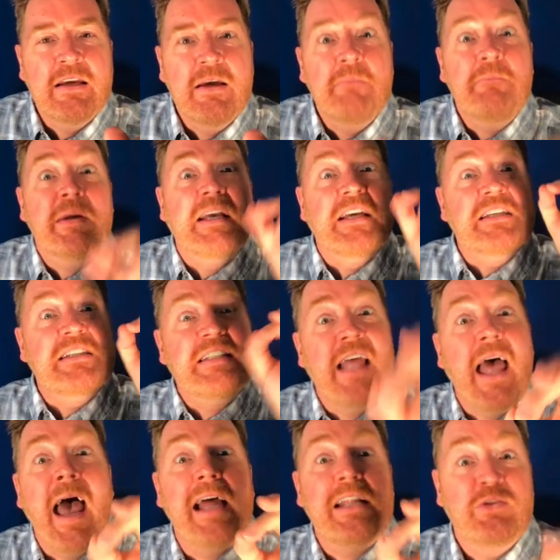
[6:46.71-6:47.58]
because
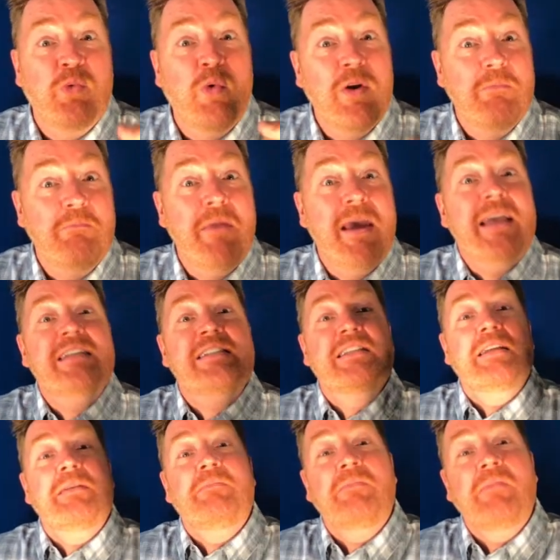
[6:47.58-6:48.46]
that's what makes
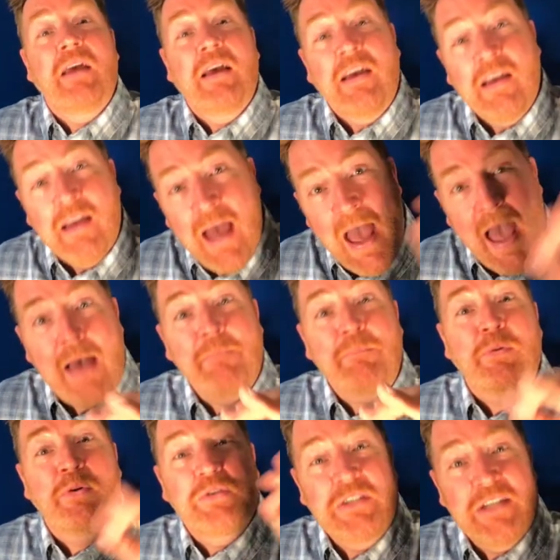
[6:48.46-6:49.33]
them
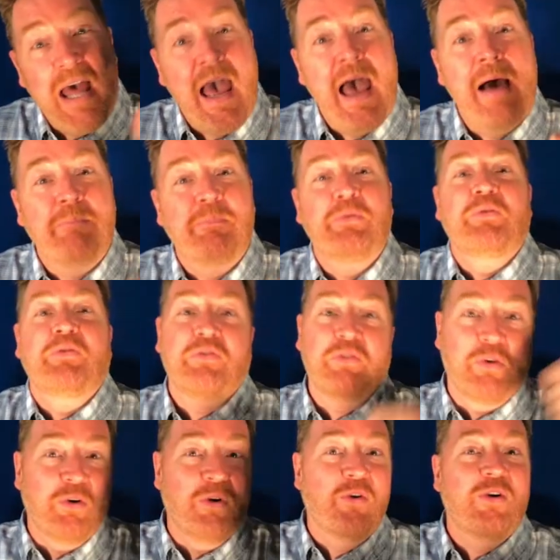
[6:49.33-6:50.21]
apples to apples
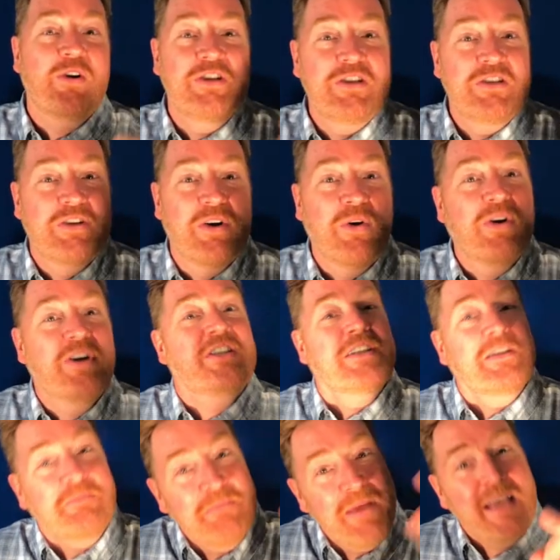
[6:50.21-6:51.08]
or oranges to
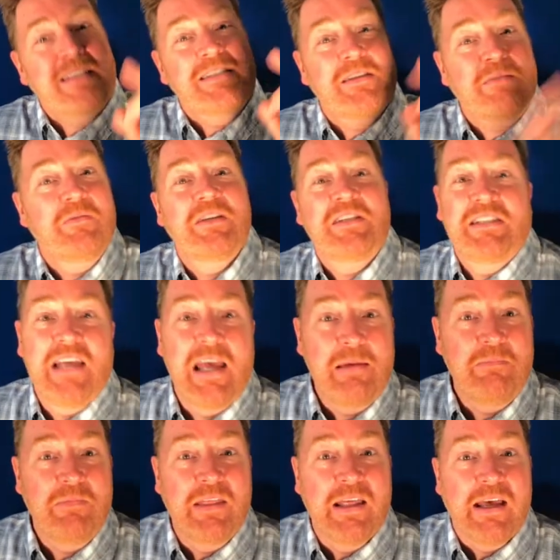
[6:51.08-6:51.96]
oranges. It makes them the
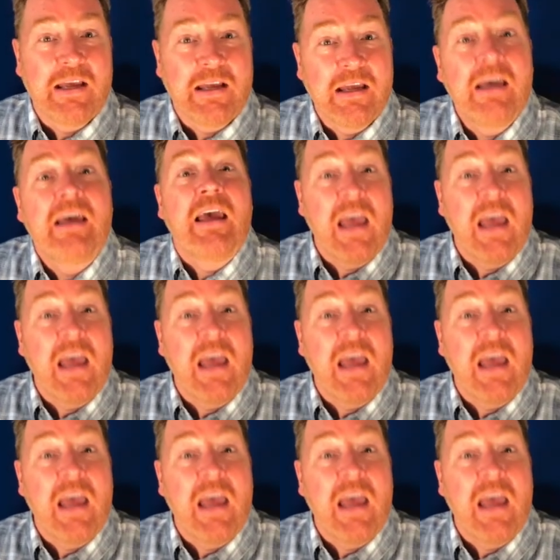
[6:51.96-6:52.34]
same thing.